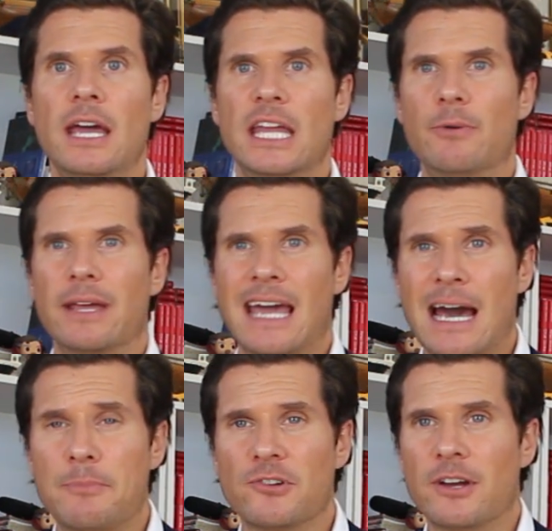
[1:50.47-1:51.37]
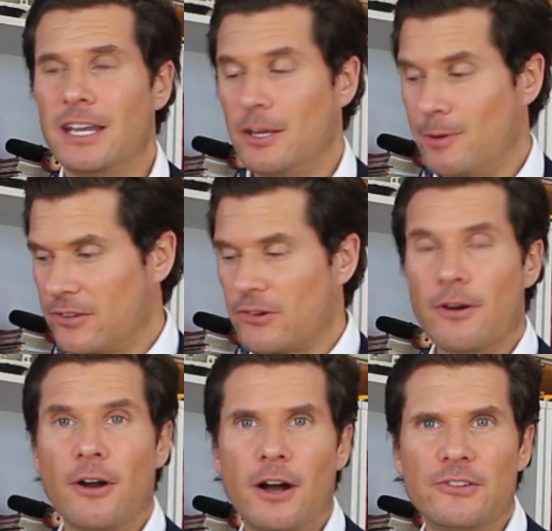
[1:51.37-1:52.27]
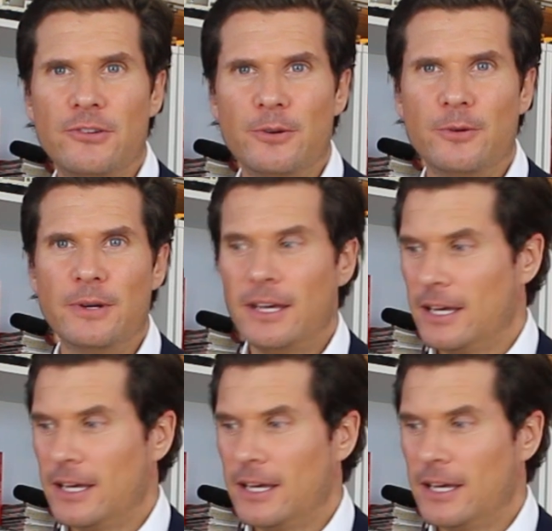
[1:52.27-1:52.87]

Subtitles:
You want to capture it, and you want to turn it on to